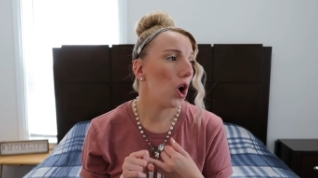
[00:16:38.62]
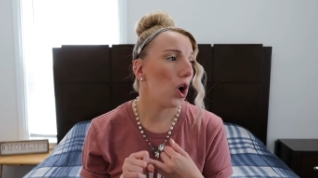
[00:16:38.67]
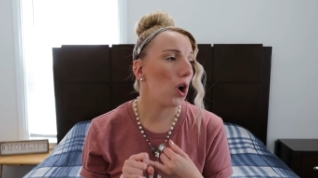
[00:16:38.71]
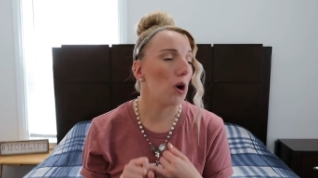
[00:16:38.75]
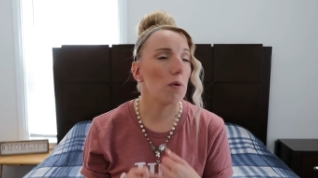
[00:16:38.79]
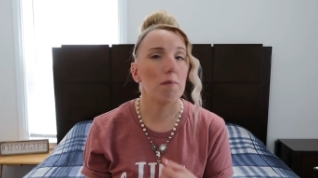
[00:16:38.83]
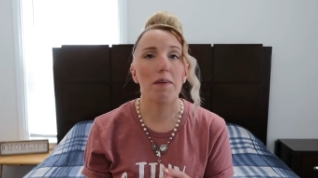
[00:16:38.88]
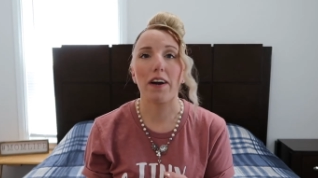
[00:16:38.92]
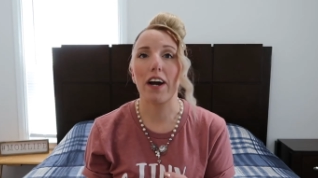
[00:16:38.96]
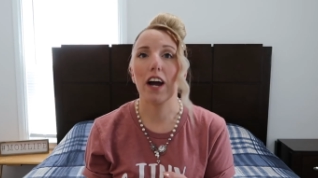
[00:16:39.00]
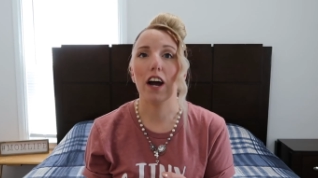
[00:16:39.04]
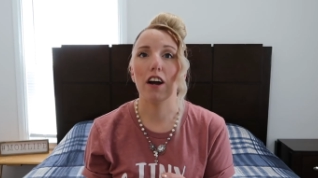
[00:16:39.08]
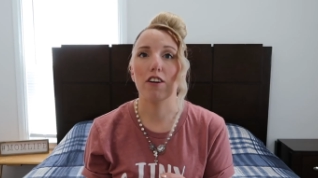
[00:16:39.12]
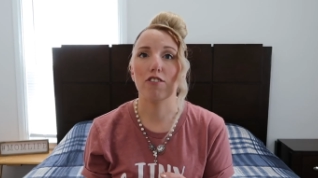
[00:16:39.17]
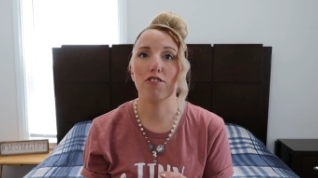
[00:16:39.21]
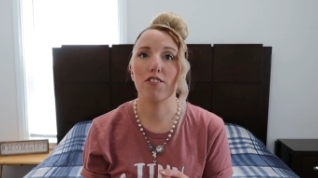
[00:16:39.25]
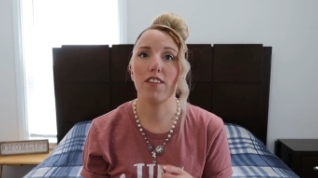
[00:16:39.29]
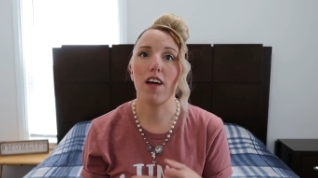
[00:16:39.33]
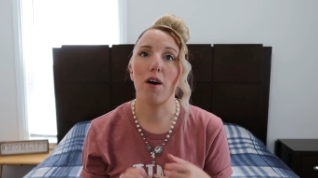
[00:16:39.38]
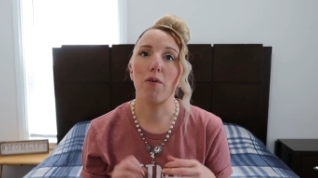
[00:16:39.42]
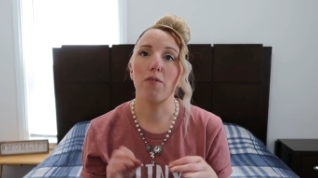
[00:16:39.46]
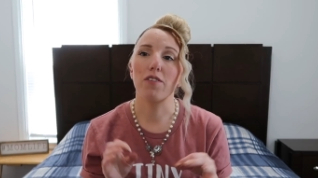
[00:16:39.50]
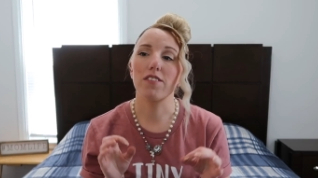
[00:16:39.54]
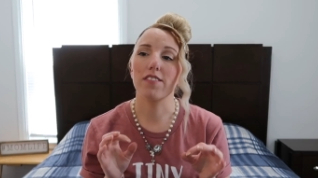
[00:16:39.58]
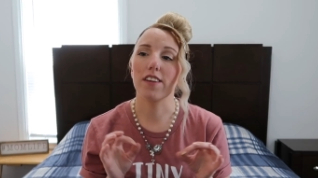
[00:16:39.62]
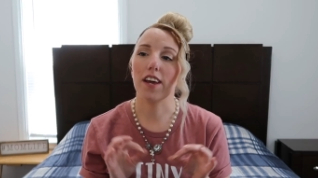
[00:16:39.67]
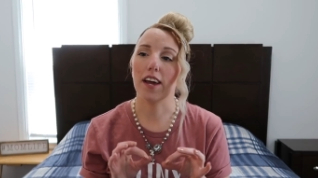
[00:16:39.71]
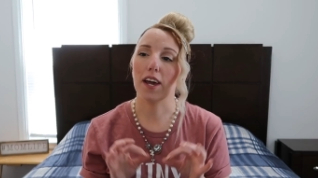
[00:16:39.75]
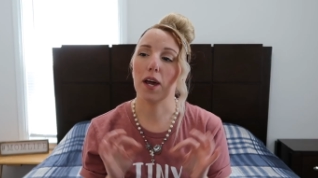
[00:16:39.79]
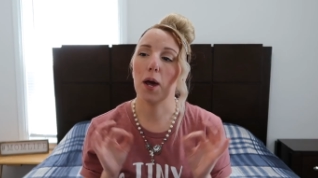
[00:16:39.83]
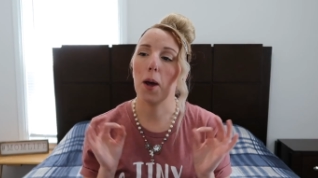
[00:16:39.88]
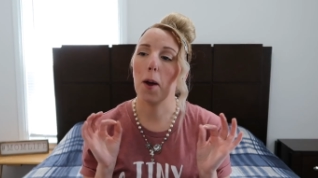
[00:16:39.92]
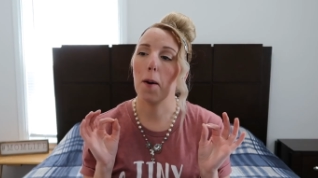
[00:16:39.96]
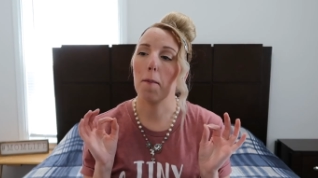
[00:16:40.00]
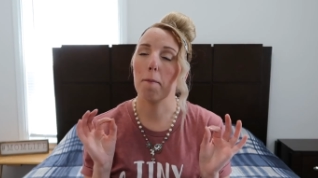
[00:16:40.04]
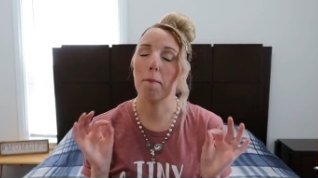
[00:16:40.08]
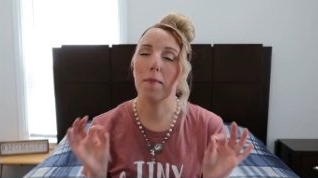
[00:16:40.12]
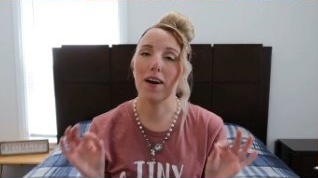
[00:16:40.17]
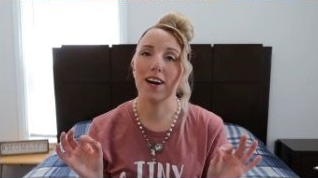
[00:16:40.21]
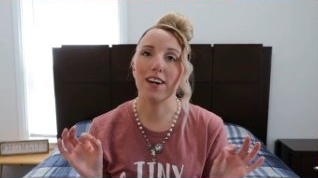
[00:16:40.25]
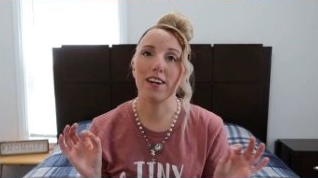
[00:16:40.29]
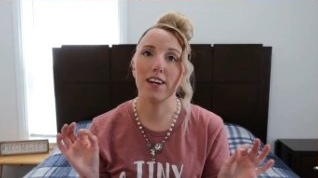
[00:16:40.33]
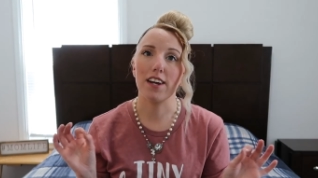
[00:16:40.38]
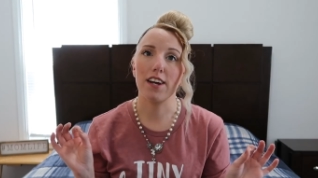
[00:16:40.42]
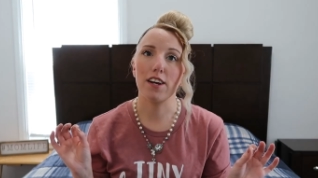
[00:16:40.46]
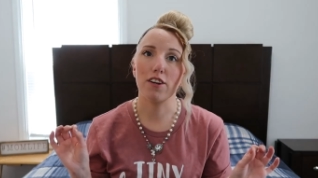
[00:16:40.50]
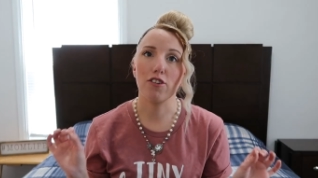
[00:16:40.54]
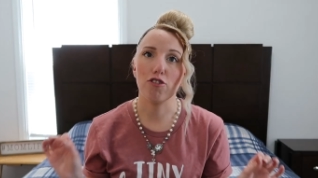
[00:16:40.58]
Oh my gosh, that was like
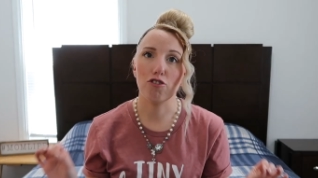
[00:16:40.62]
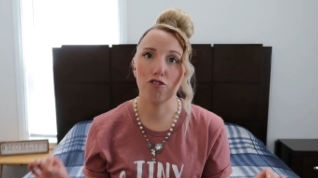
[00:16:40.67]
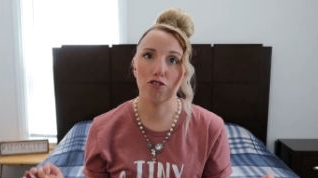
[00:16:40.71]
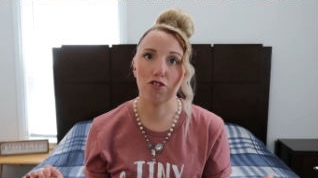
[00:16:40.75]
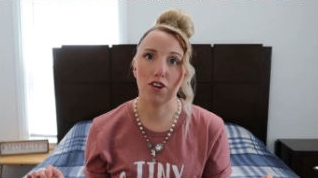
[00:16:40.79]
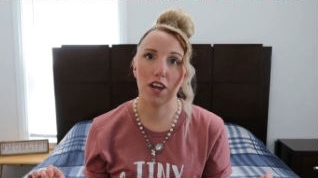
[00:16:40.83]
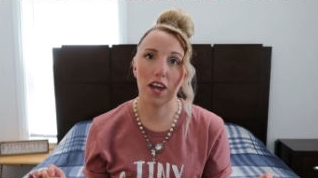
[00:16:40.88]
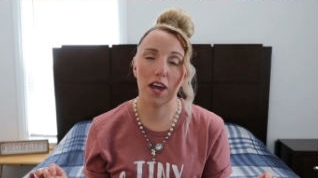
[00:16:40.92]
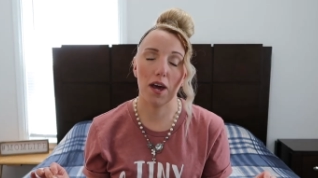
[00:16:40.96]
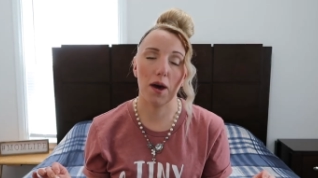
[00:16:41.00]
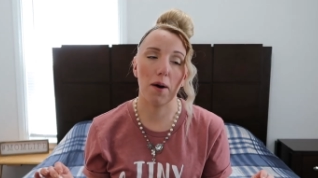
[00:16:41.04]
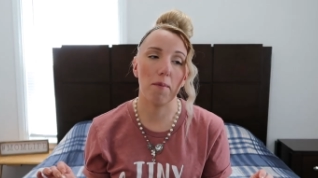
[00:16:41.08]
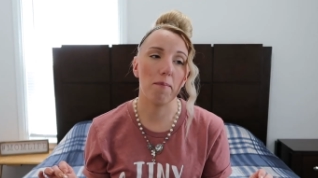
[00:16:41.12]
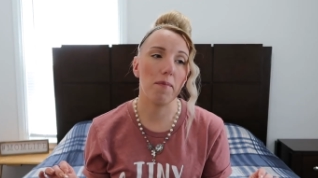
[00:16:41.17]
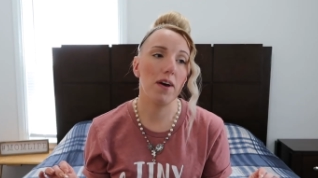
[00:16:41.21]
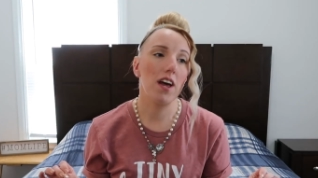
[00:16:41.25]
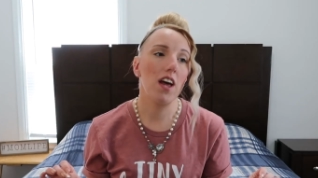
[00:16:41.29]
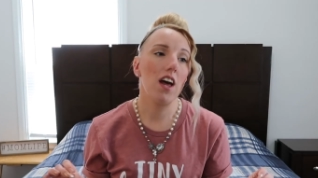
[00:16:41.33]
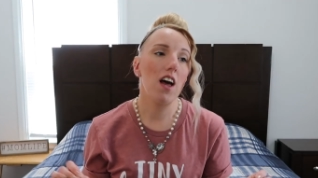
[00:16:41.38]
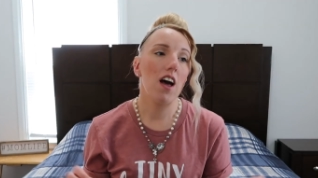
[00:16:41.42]
my jam.